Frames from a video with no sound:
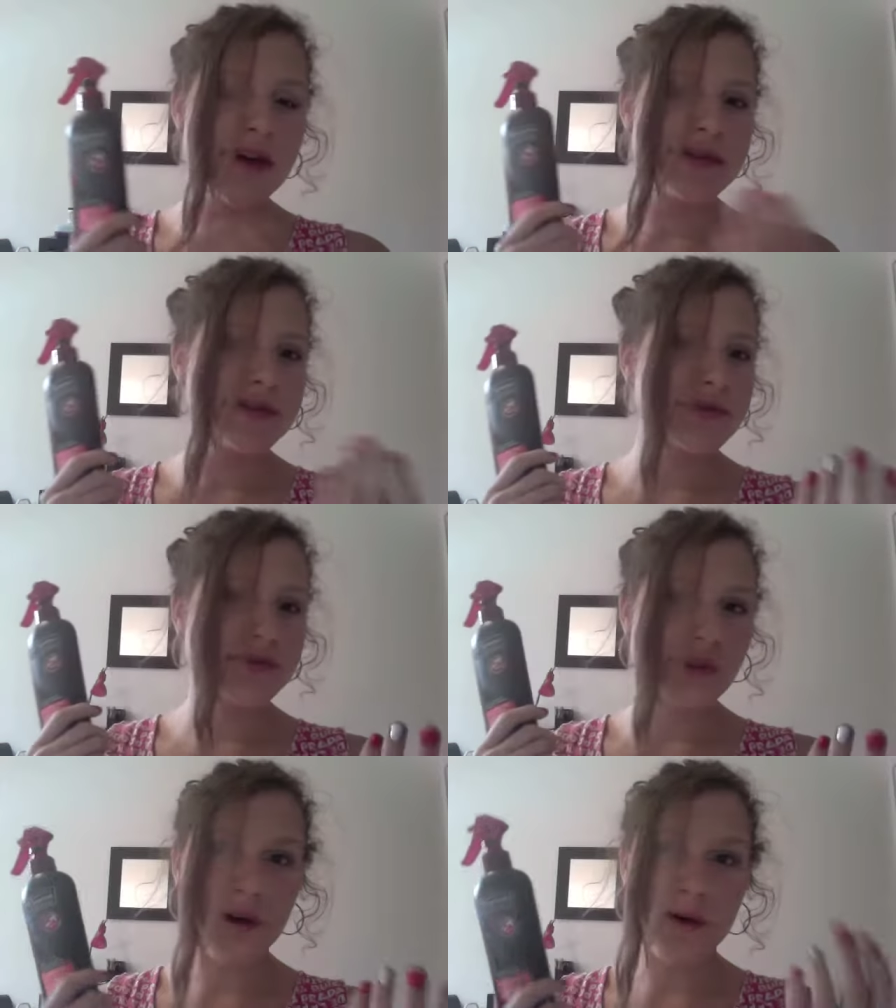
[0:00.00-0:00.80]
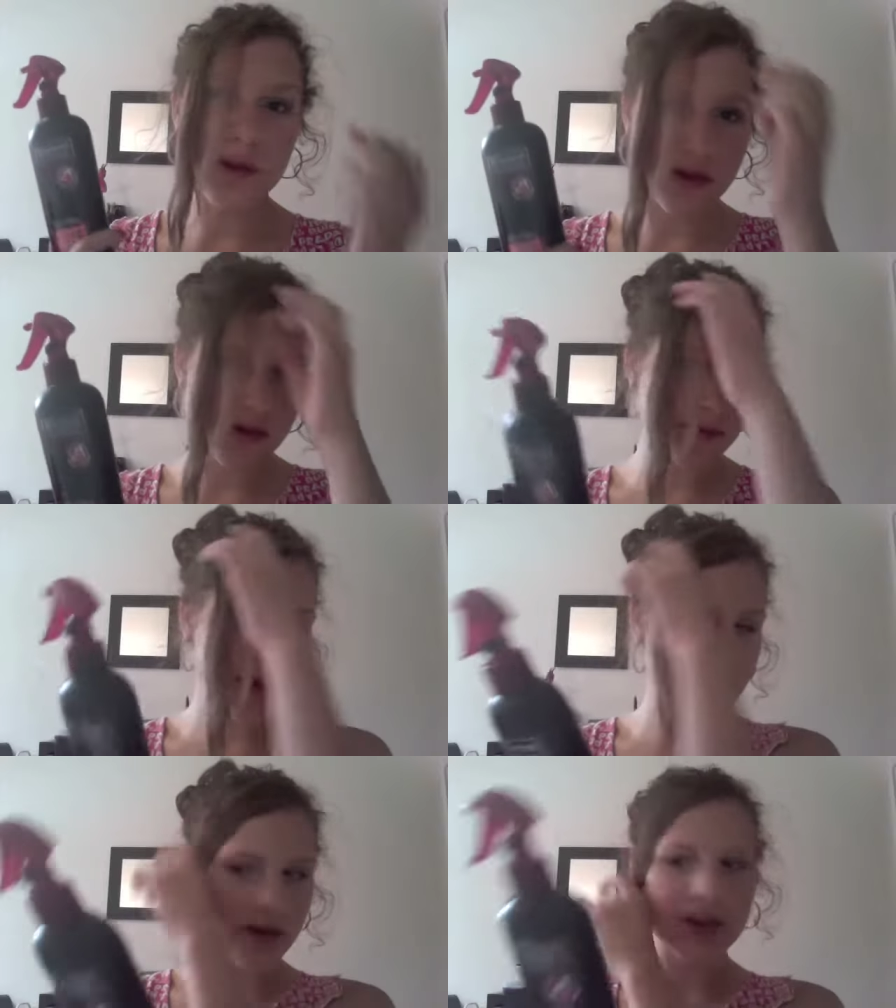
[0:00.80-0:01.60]
So you can buy
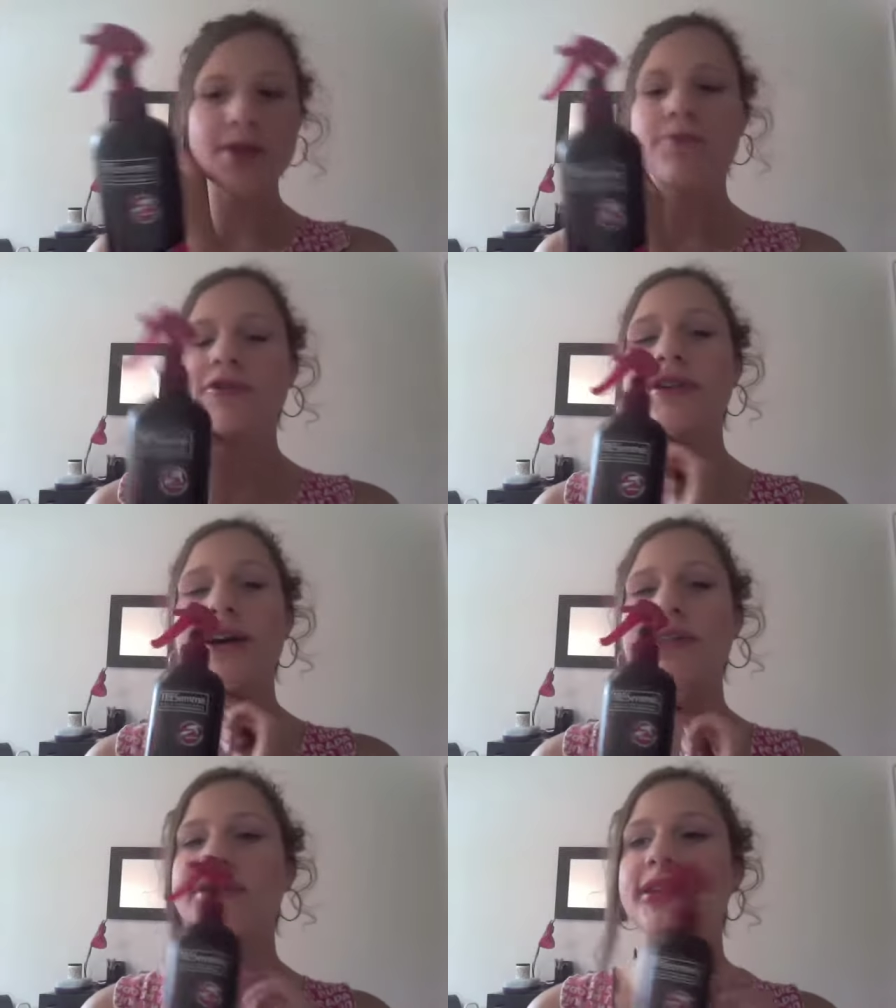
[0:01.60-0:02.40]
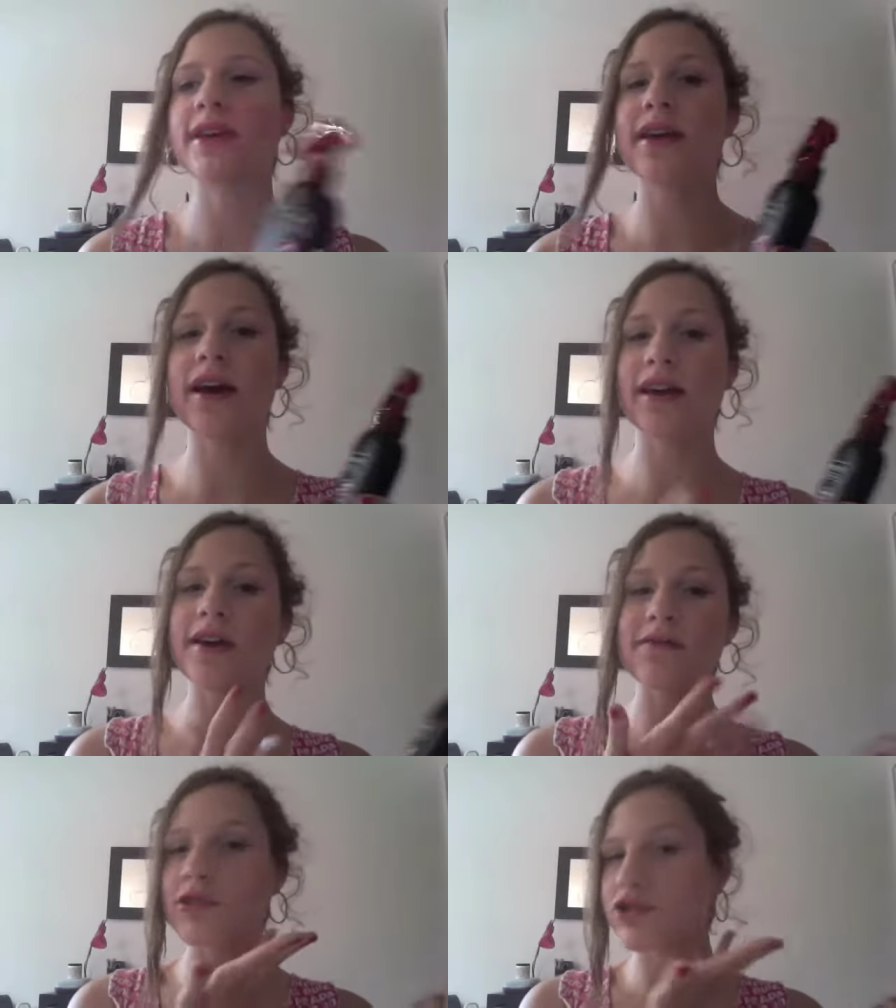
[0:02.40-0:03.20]
their heat protectant, I
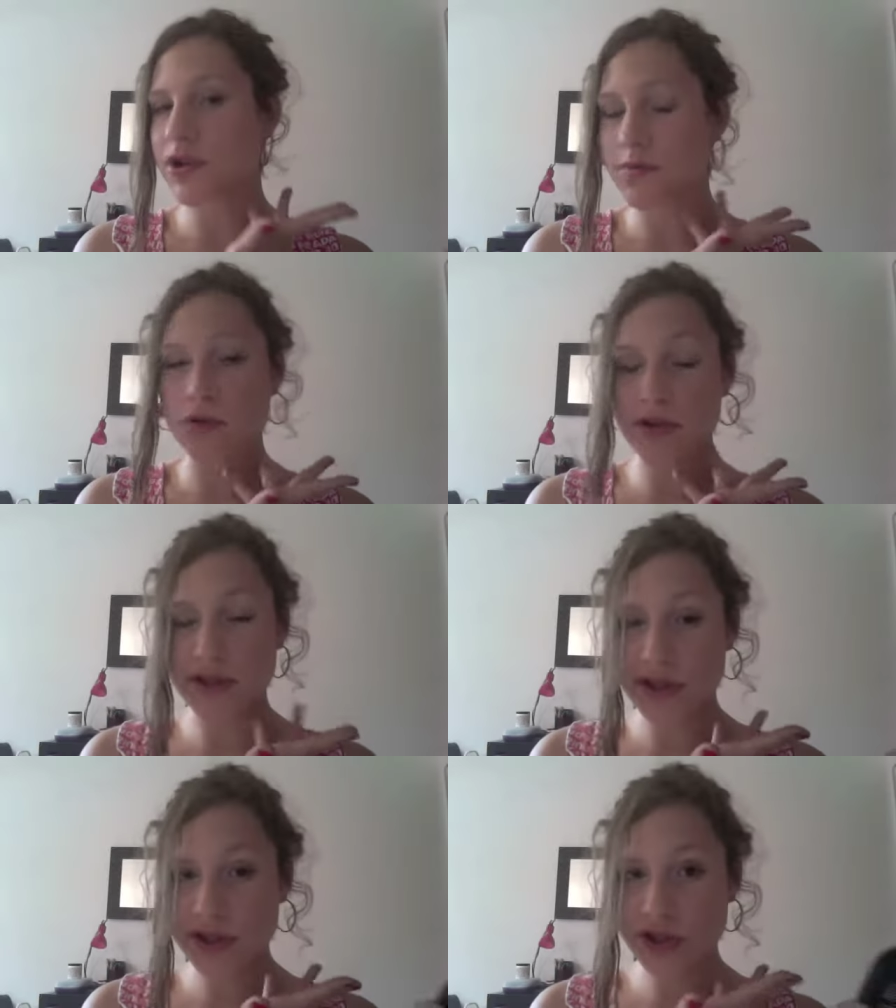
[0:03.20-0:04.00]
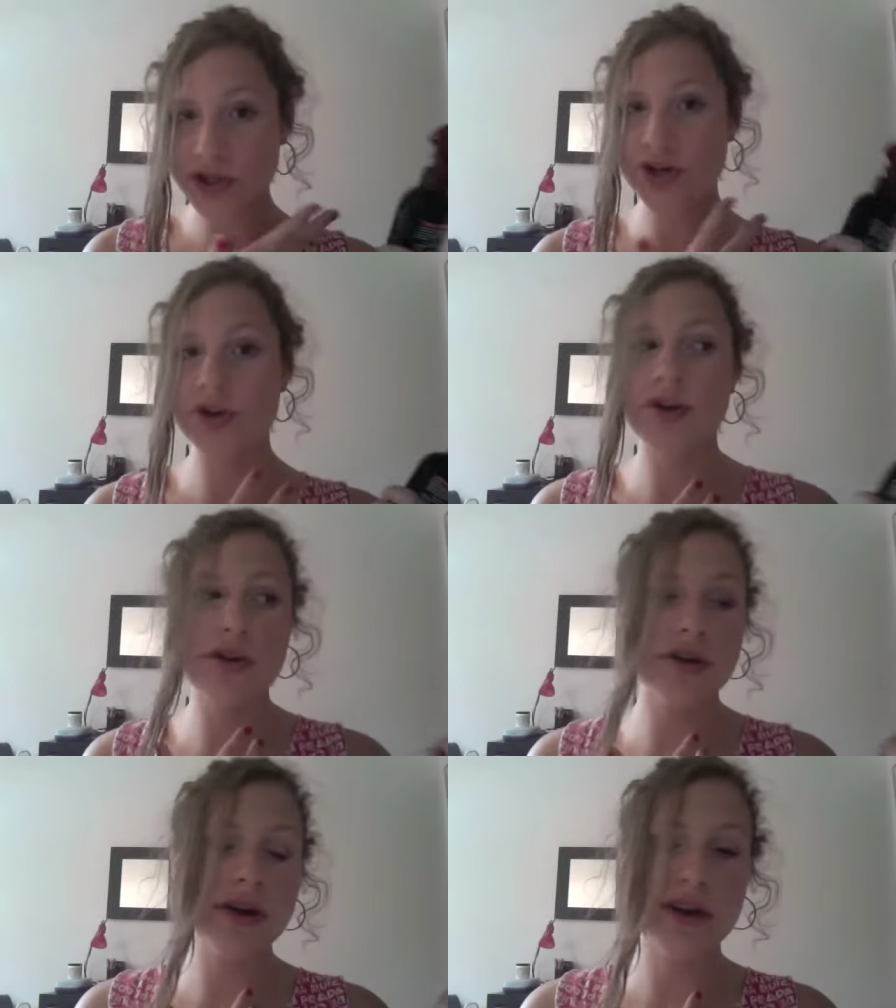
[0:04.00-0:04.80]
have their shampoo
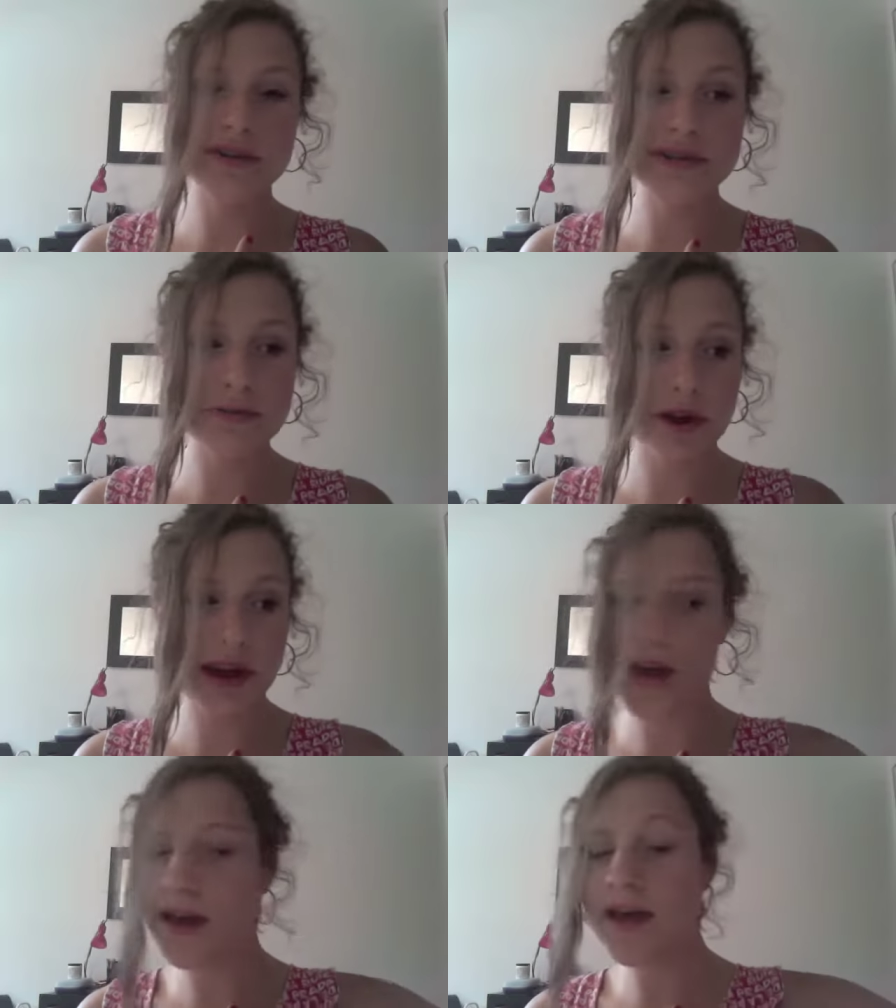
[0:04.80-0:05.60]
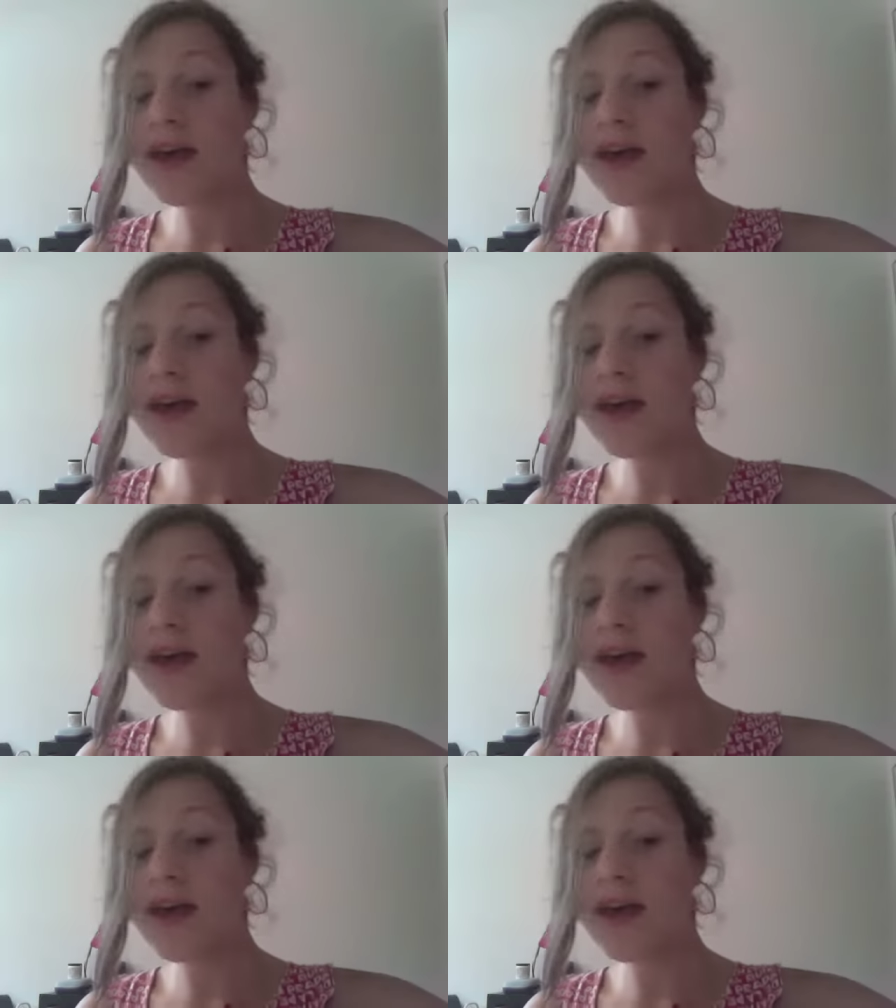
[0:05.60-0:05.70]
conditioner, hairspray.